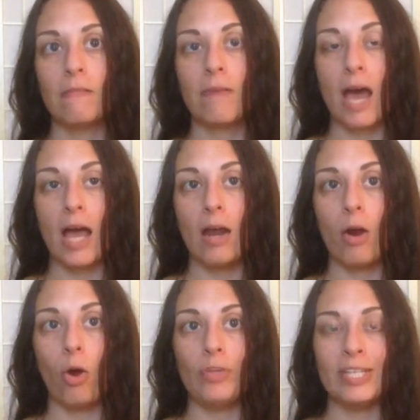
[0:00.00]
that
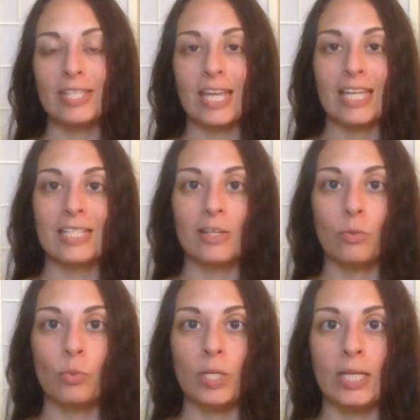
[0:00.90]
all these things that
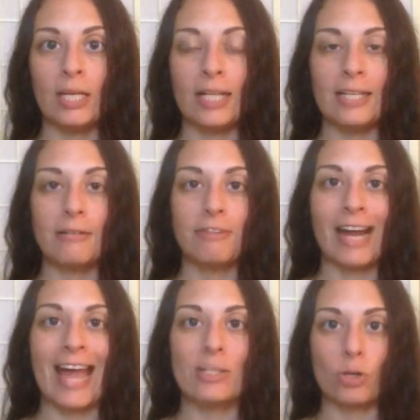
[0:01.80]
we identify
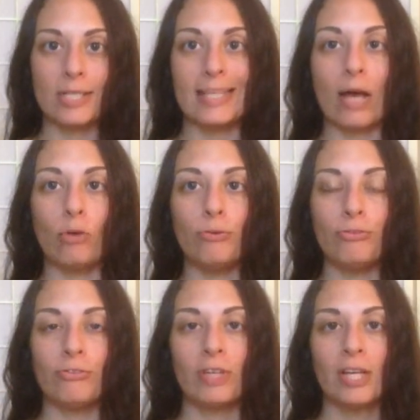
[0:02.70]
as ourselves
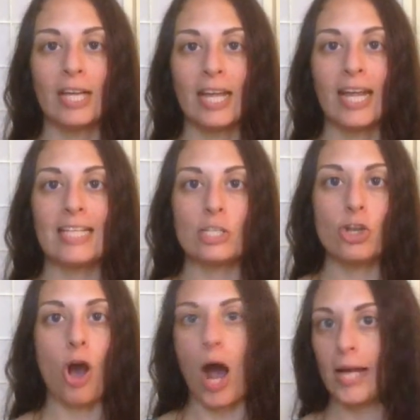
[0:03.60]
is
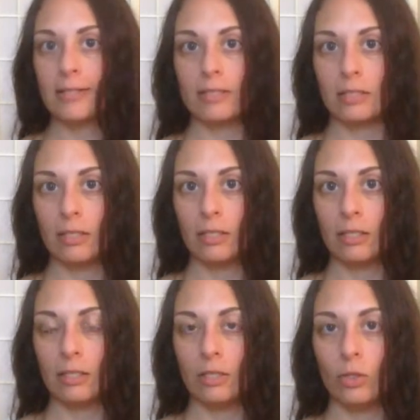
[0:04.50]
not
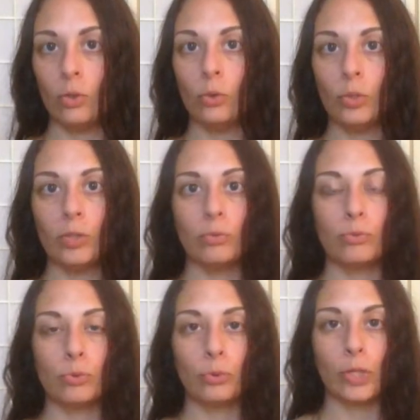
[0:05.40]
who we
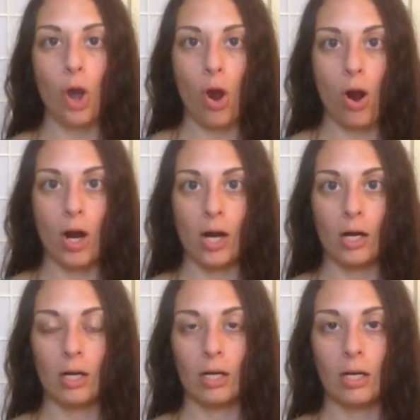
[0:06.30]
truly are